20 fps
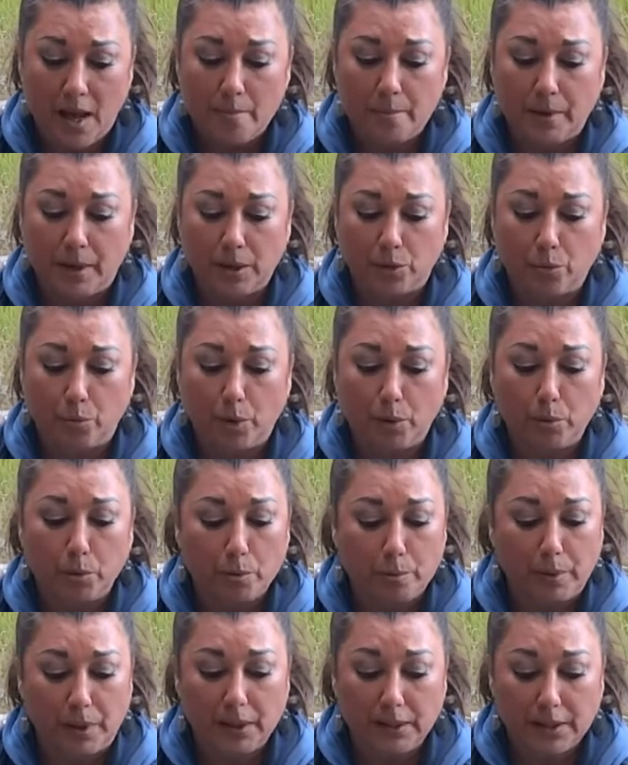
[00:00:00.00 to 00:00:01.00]
because we will
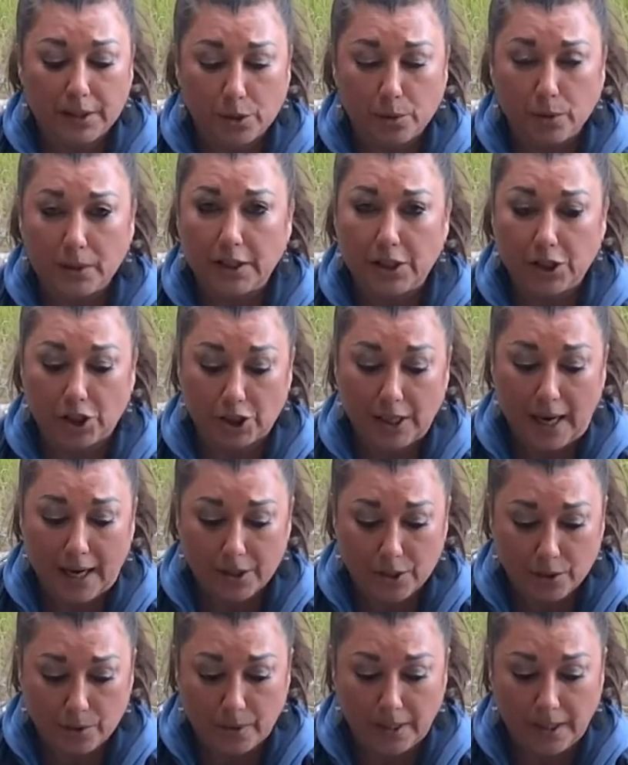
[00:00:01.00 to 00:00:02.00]
be literally
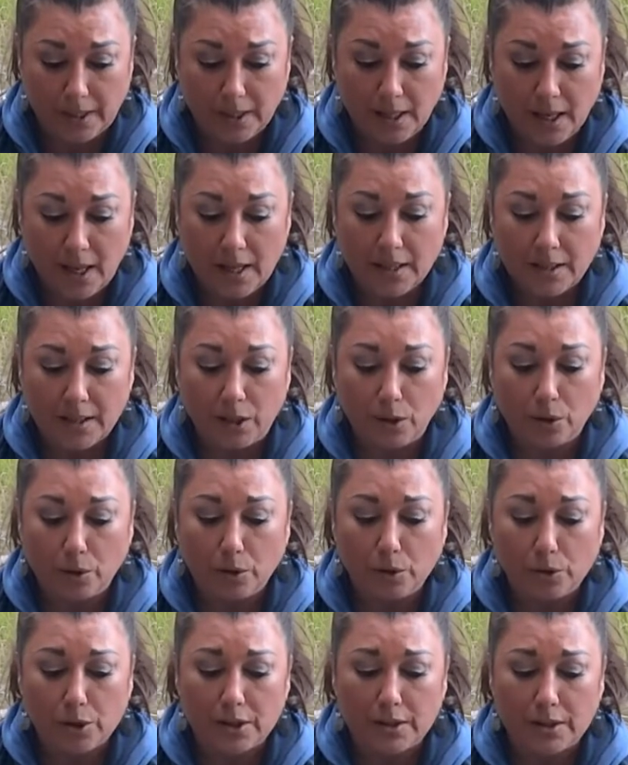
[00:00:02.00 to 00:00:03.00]
shattering the
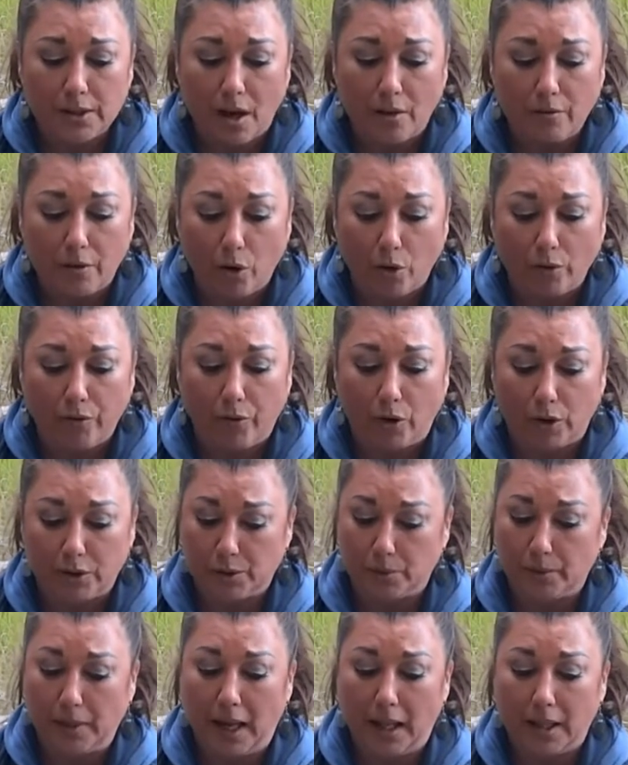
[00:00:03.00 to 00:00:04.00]
illusions of all
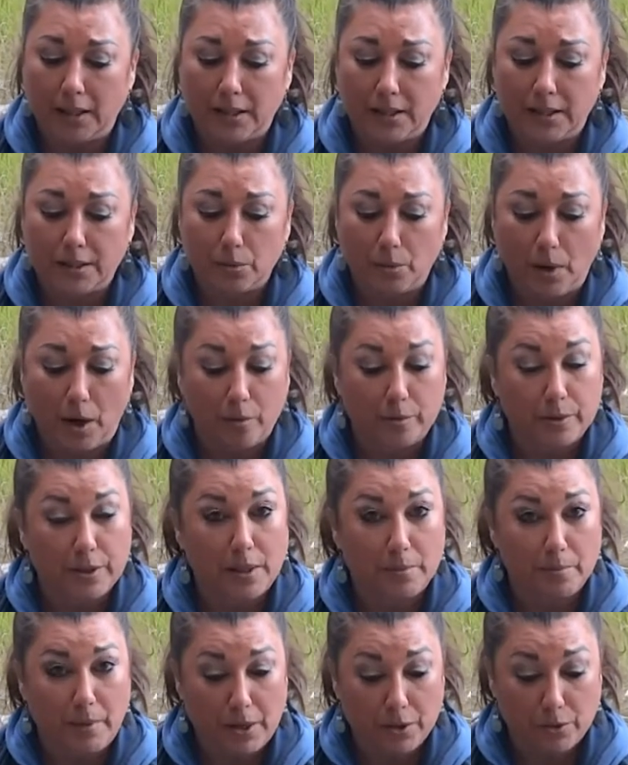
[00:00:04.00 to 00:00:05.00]
false realities, realms,
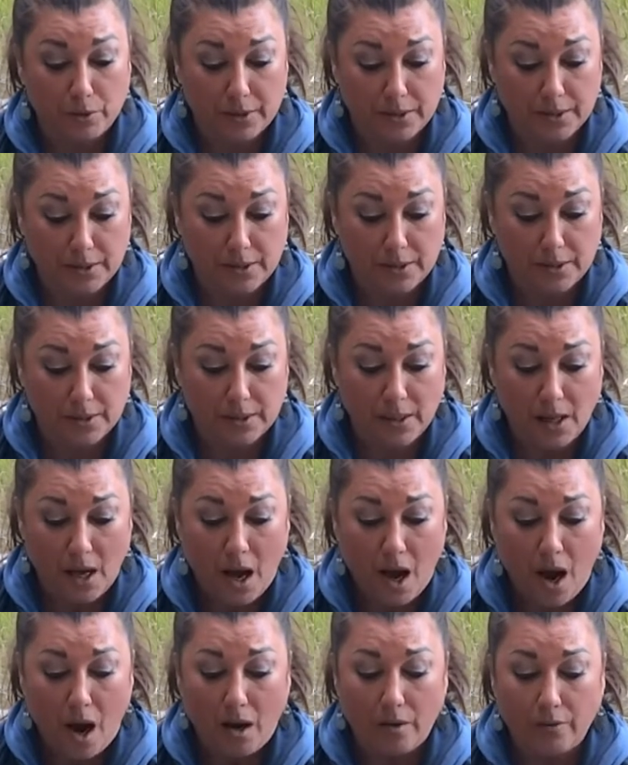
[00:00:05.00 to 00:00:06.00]
and matrices
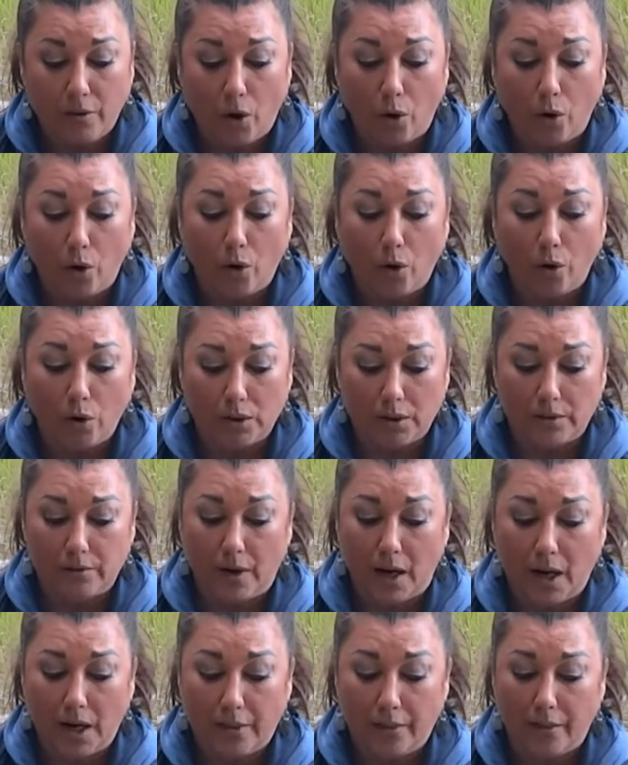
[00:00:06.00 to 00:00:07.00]
of all
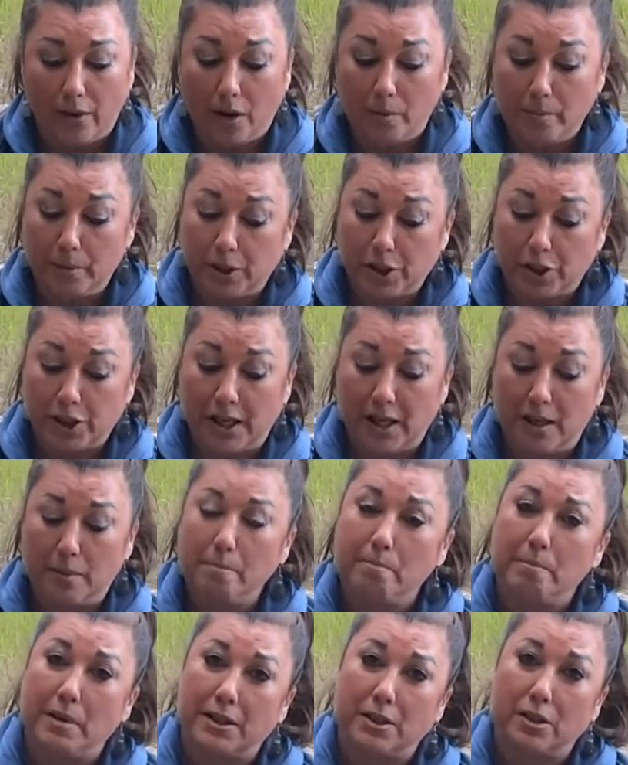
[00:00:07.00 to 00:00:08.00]
Leviathan machine
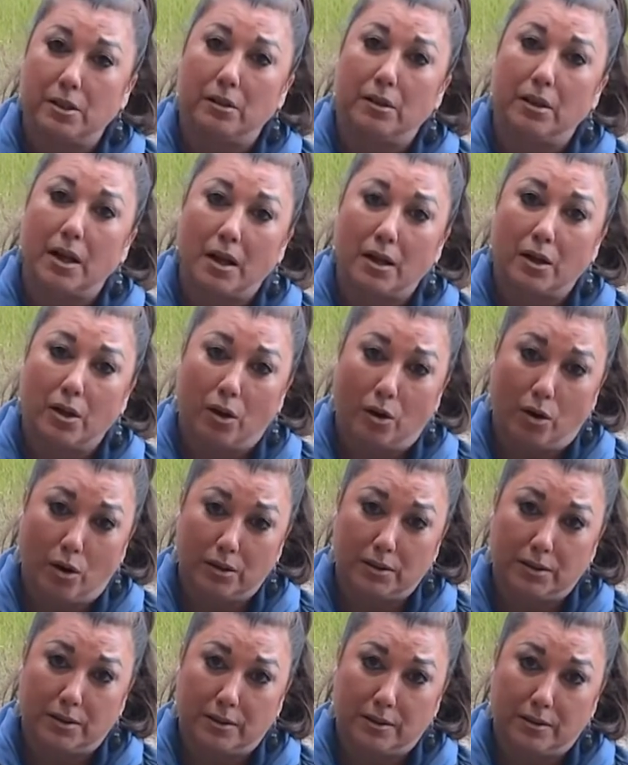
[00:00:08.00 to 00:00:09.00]
metal
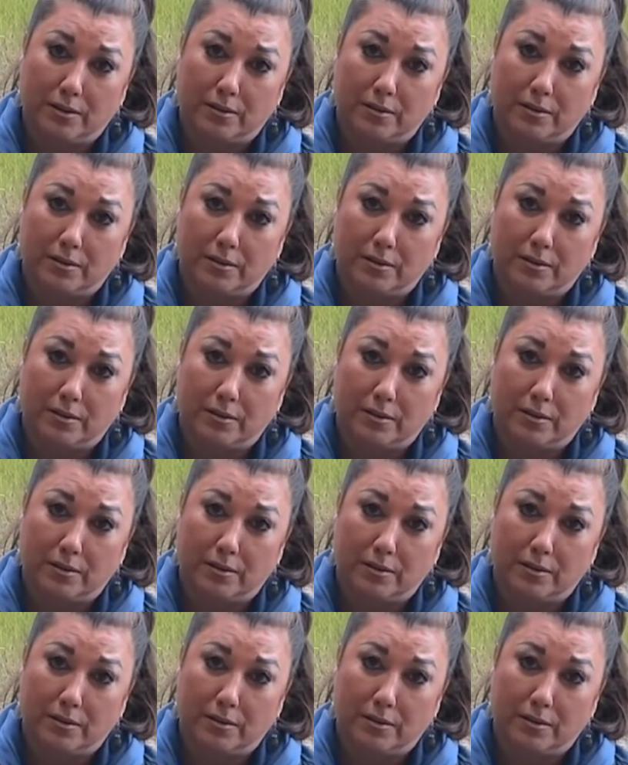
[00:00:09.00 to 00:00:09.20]
gods.